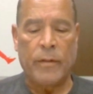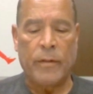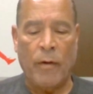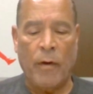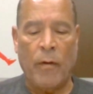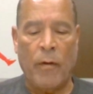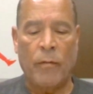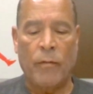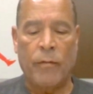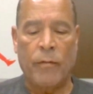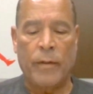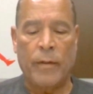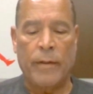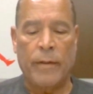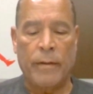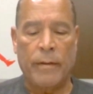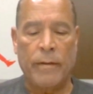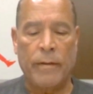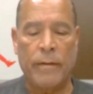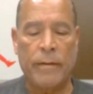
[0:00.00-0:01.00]
growth
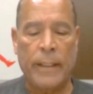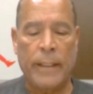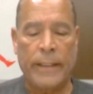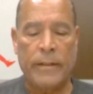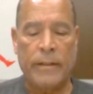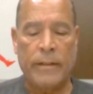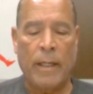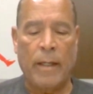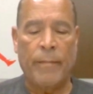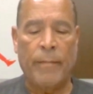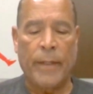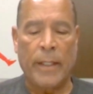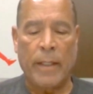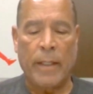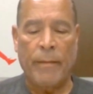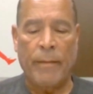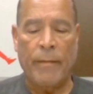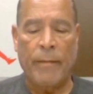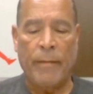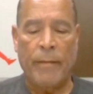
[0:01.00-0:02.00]
and Dejan
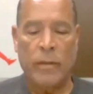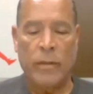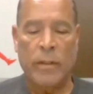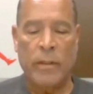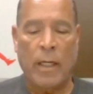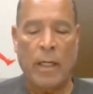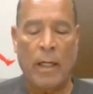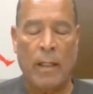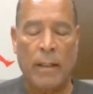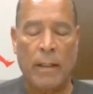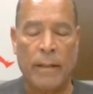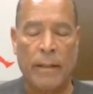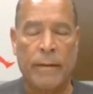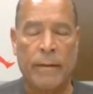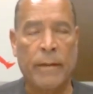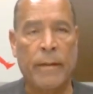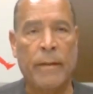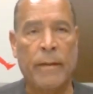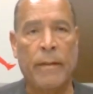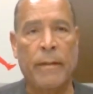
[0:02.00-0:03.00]
becoming more solid,